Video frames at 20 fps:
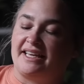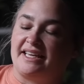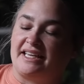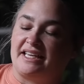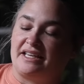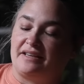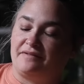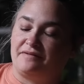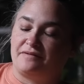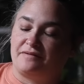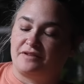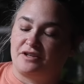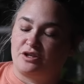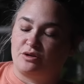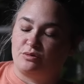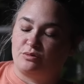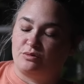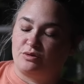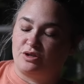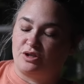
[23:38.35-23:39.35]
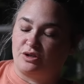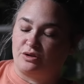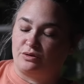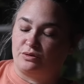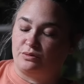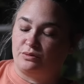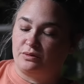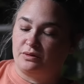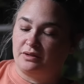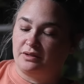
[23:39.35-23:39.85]
If you
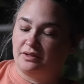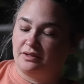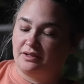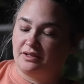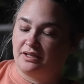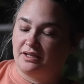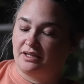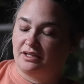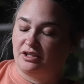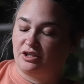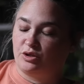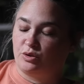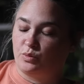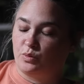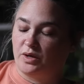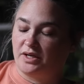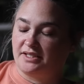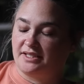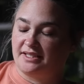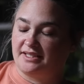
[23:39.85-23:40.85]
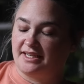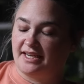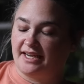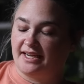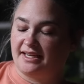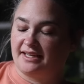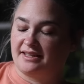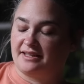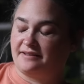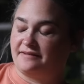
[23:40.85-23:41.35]
do, and you want to
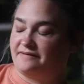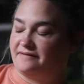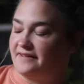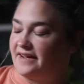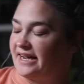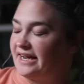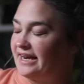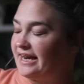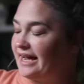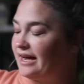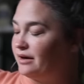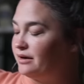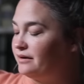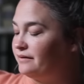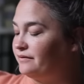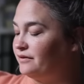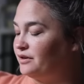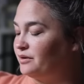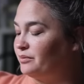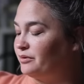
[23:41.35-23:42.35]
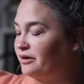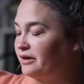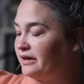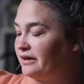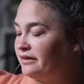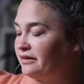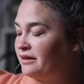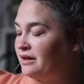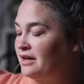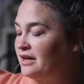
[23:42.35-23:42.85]
take the fat out of your
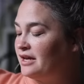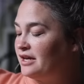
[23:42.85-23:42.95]
broth,